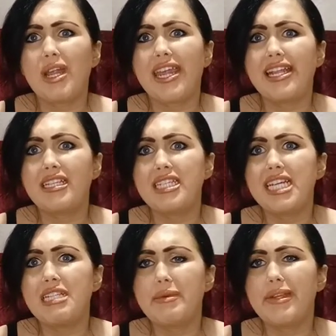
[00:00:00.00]
8
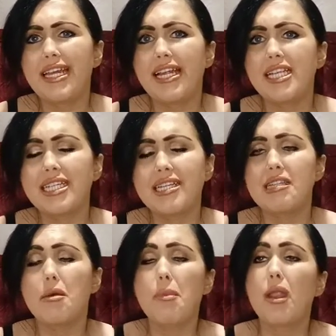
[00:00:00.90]
shades, maybe 10 shades,
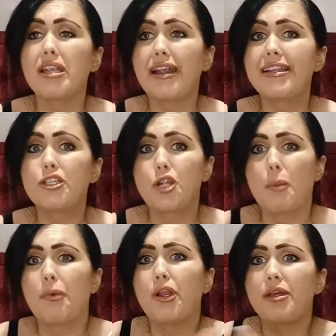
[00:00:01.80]
and I'm not entirely sure. I'll
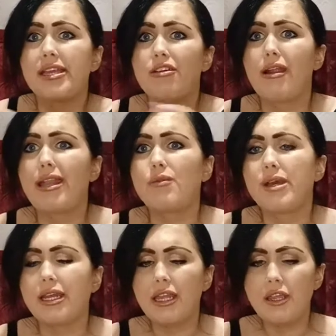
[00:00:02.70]
put it here
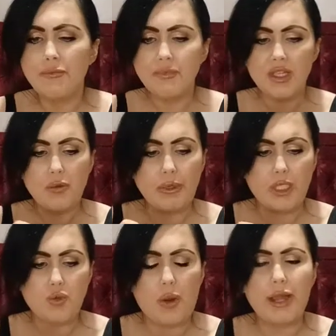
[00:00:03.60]
anyway, which is
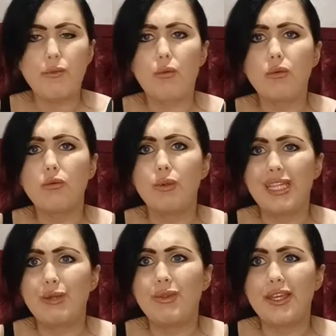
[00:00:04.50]
quite
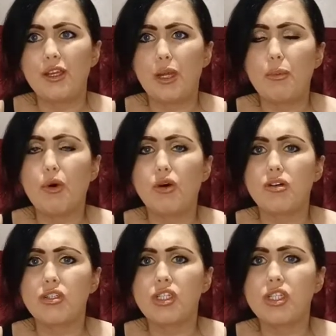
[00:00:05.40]
really, really good
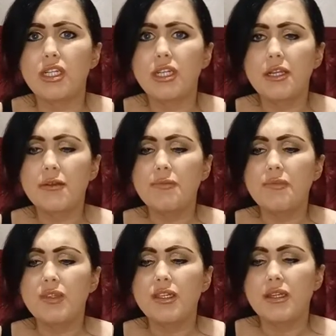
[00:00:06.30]
because
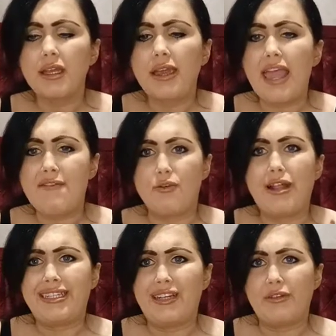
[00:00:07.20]
everyone
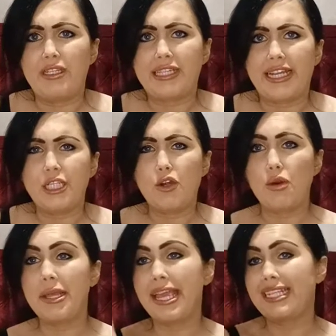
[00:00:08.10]
a different skin
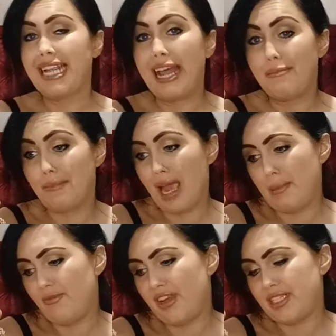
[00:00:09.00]
tone. Yes,
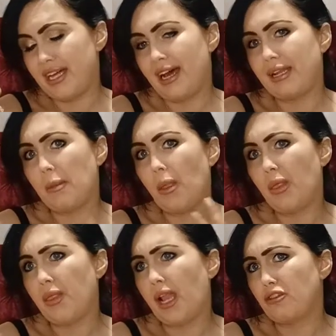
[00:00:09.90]
I'm fake tan, I'm
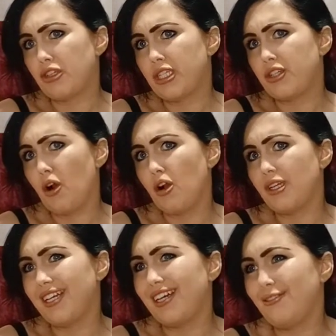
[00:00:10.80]
naturally as dark,
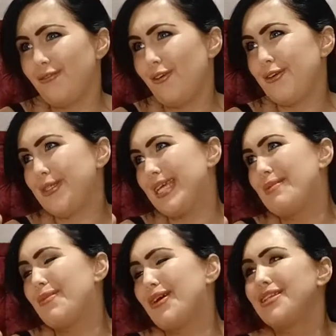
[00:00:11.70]

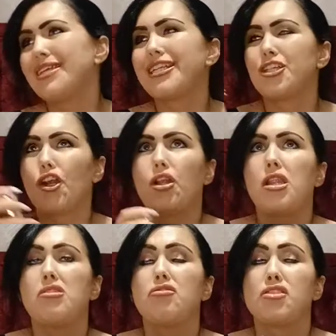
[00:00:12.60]
unfortunately, but it's good
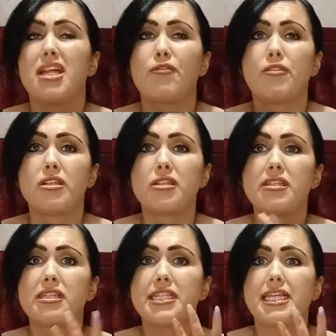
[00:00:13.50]
that there's different
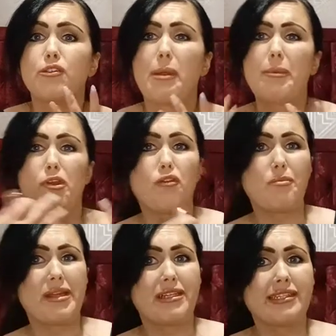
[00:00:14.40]
shades for people who have
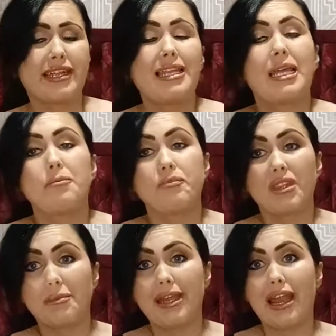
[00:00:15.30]
pale skin, like
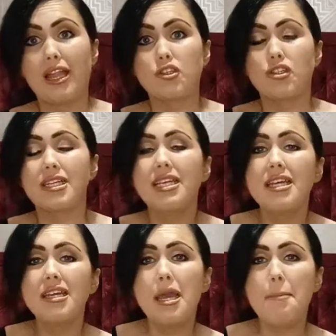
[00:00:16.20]
me naturally,
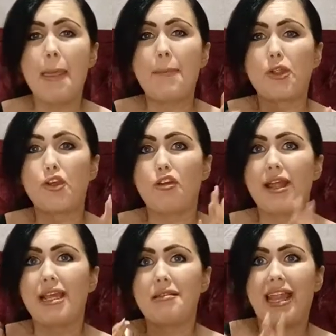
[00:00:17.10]
people who are
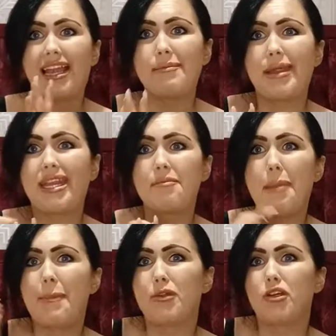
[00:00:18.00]
like lightly medium,
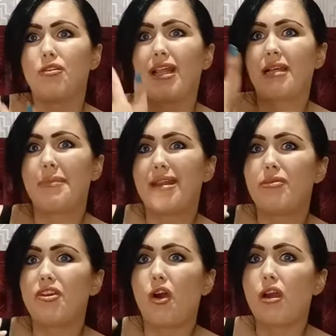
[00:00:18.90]
people who are like medium
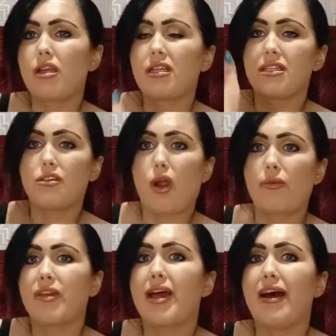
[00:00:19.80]
dark
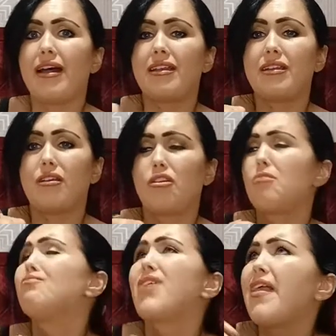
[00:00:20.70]
tan, or
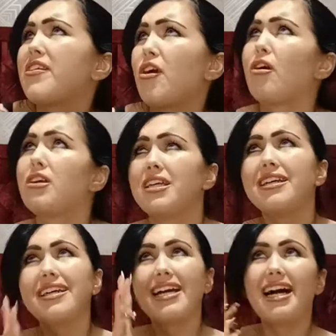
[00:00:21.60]
tan the dark,
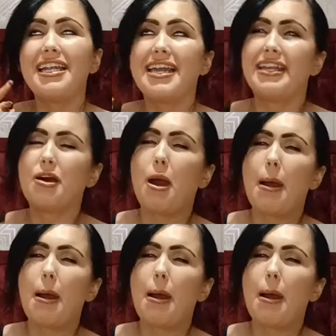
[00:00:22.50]
and then